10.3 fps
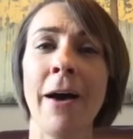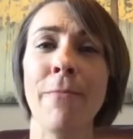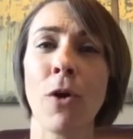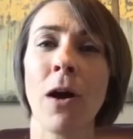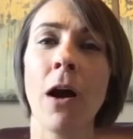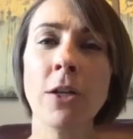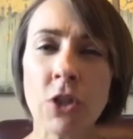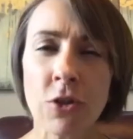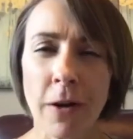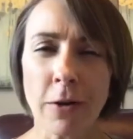more
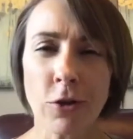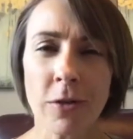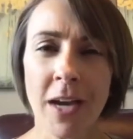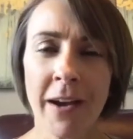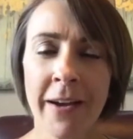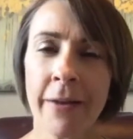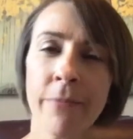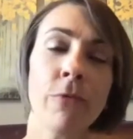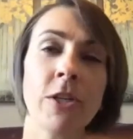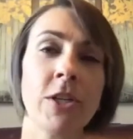unstructured time,
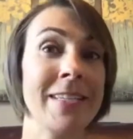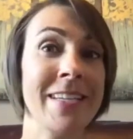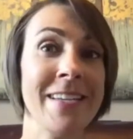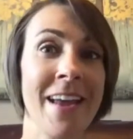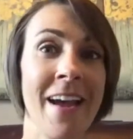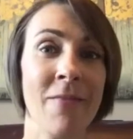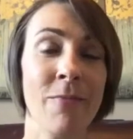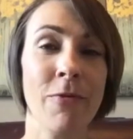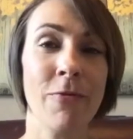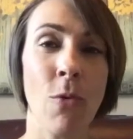which I didn't have
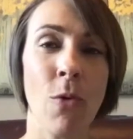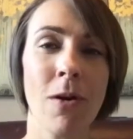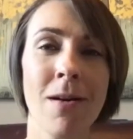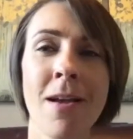before.